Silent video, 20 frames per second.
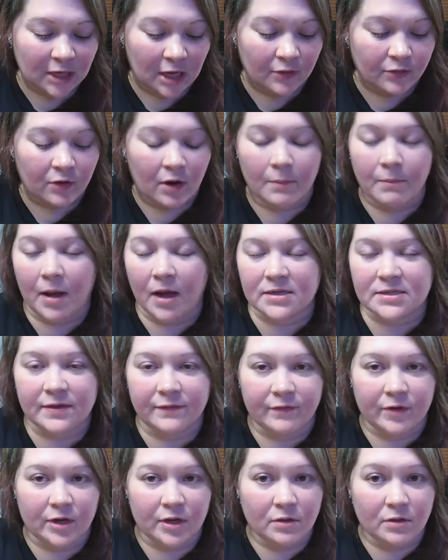other
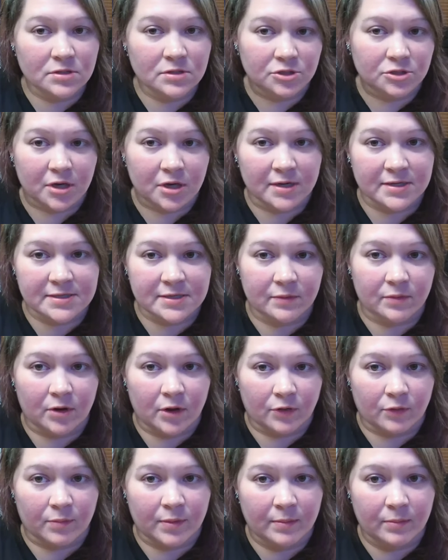unboxing videos and try to see what
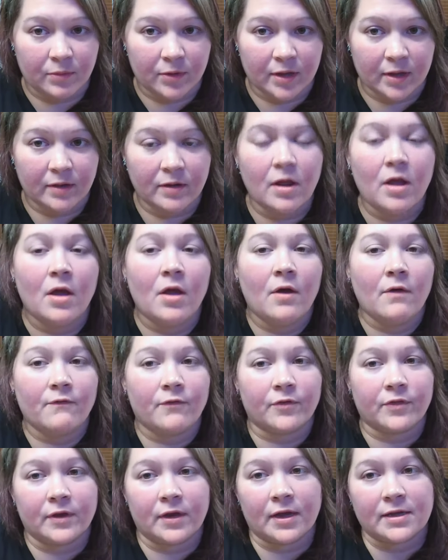other people get
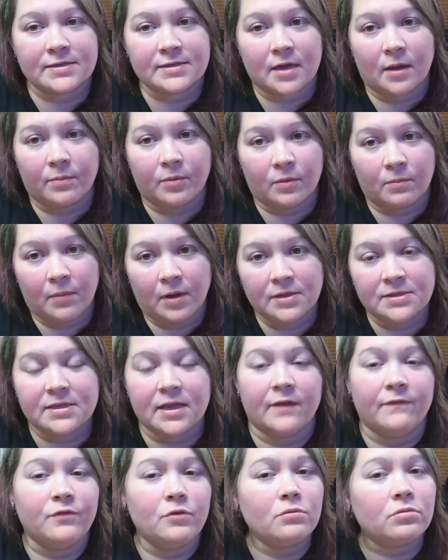for the next couple of months.
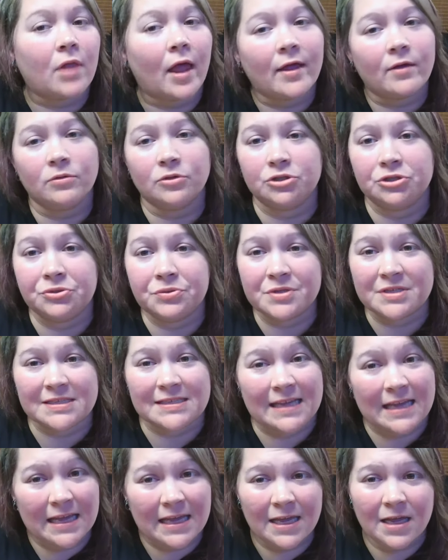If you like what you
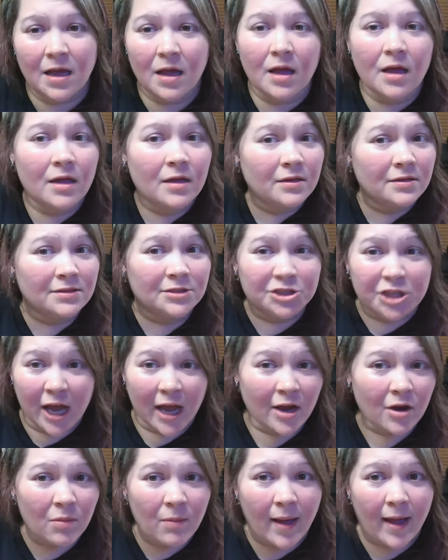see,
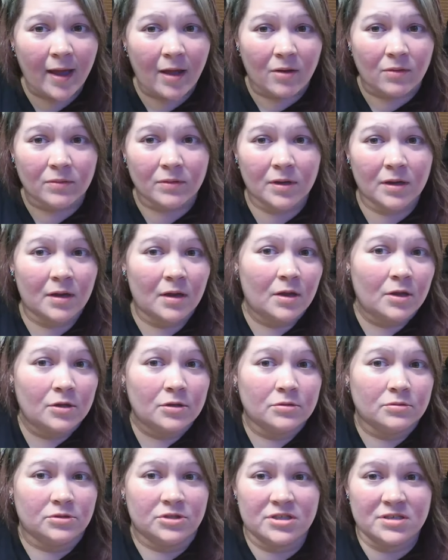check them out.
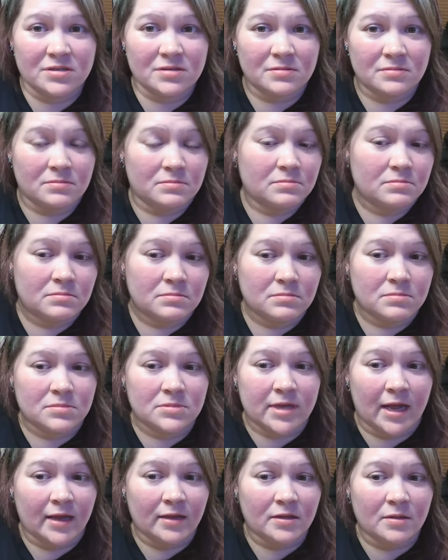Just
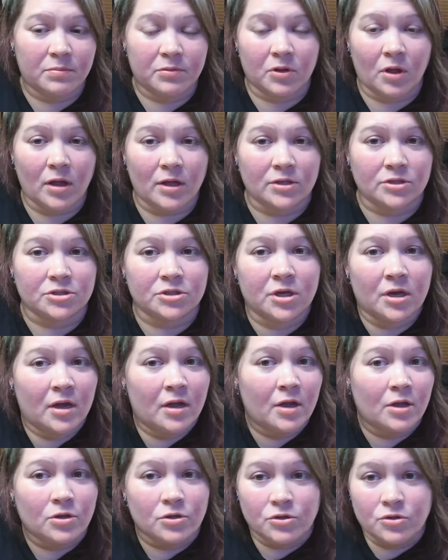take the plunge.
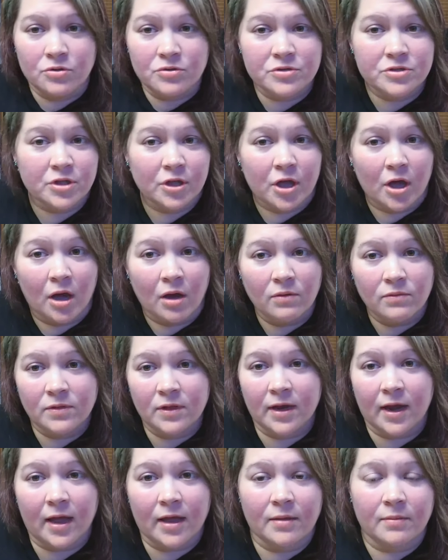Use the code
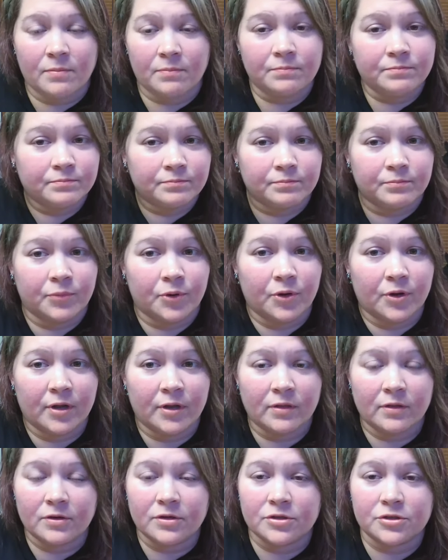that I put
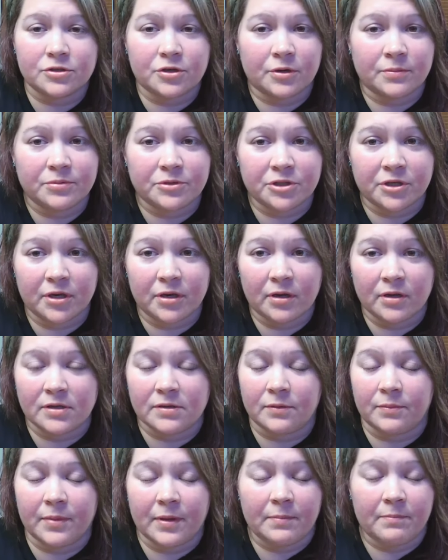in the description. It
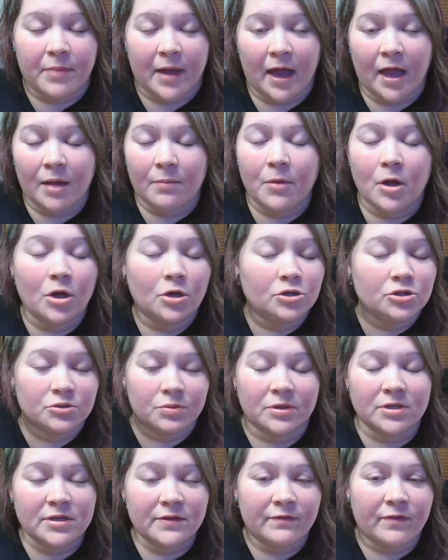will be
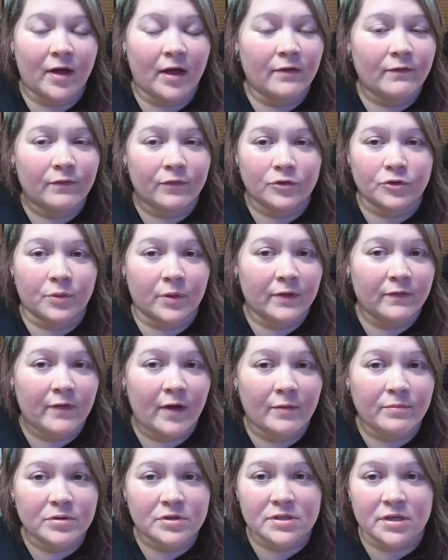BAM25 for
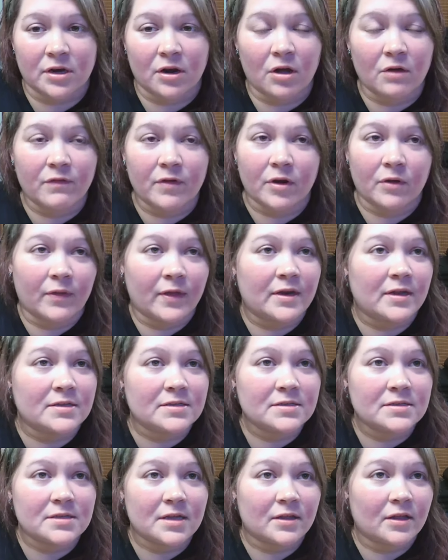25% off. I know that
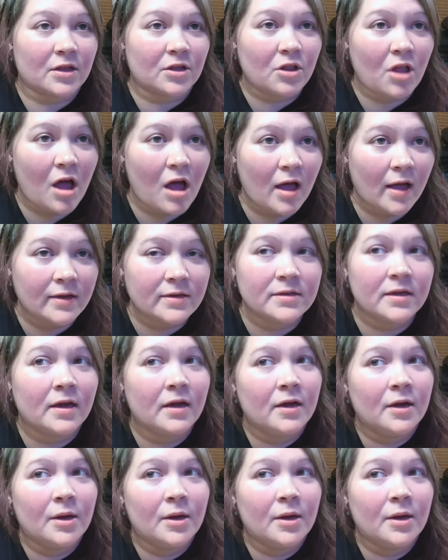doesn't sound like a lot,